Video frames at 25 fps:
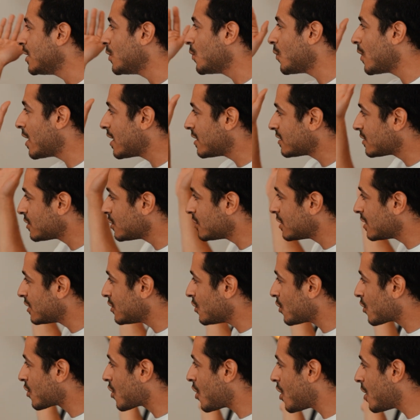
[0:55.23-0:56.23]
You went, you
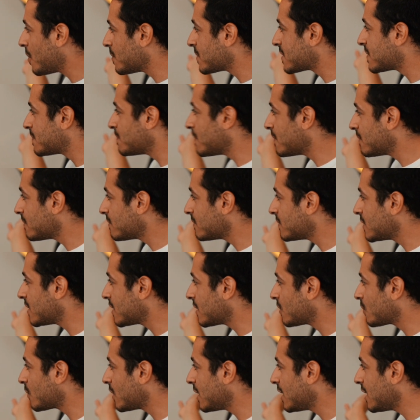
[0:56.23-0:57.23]
did your comms
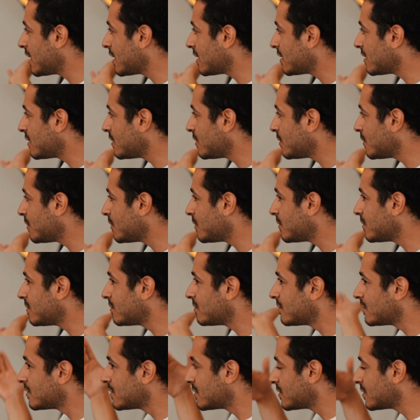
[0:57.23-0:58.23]
degree, and you.